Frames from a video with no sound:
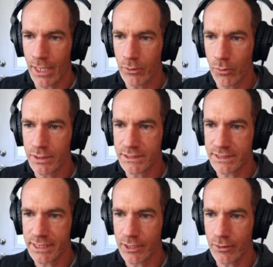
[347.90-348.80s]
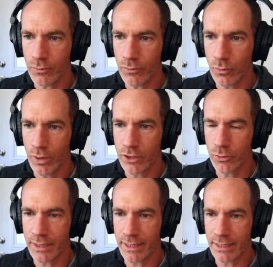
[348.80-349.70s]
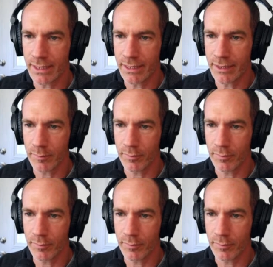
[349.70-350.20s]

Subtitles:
And we want to see when do we get any